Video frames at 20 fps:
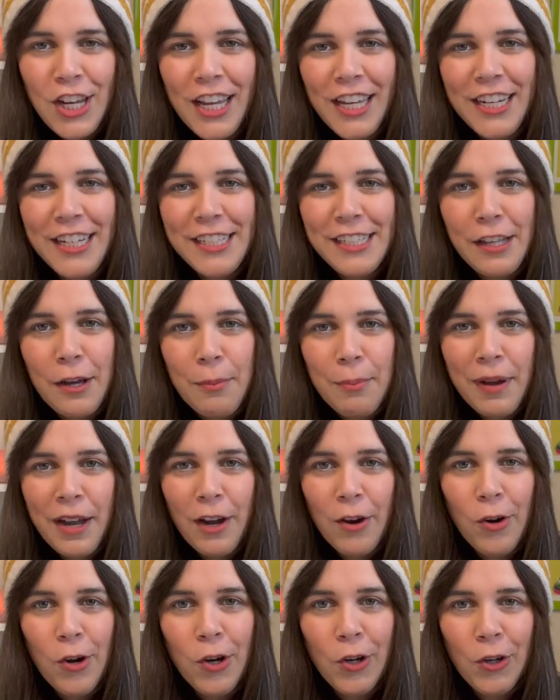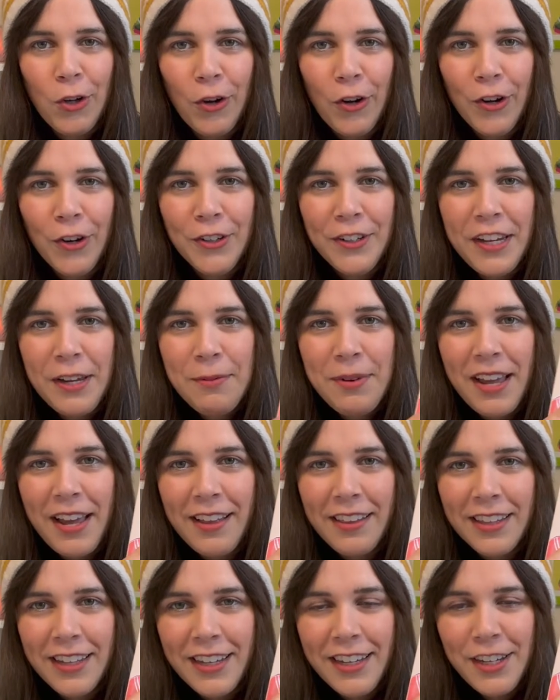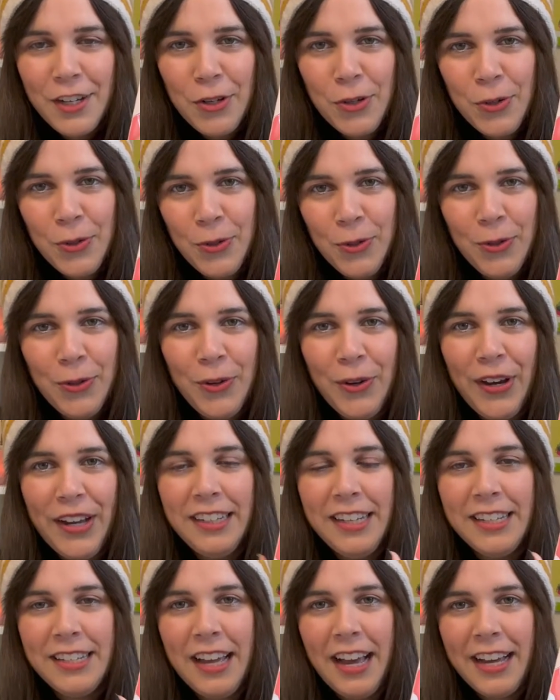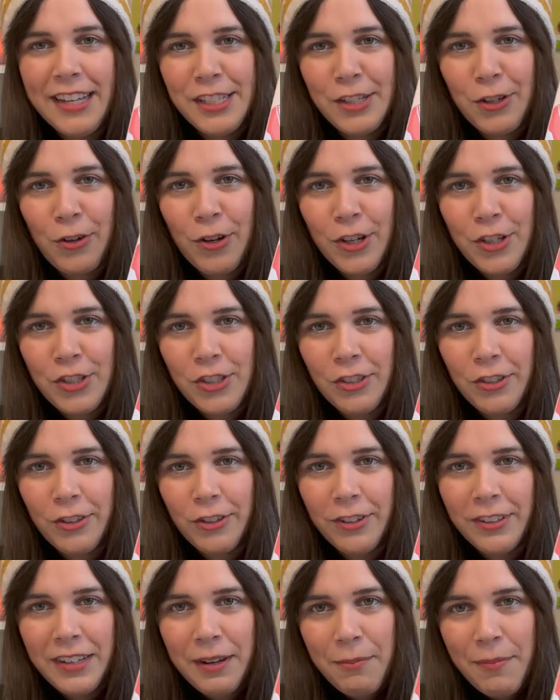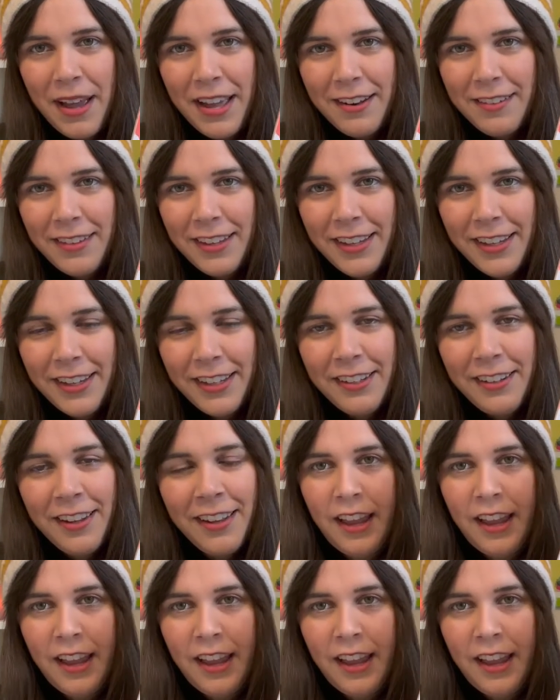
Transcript: It is about a girl named Ella who has a crush on a girl named Madeline.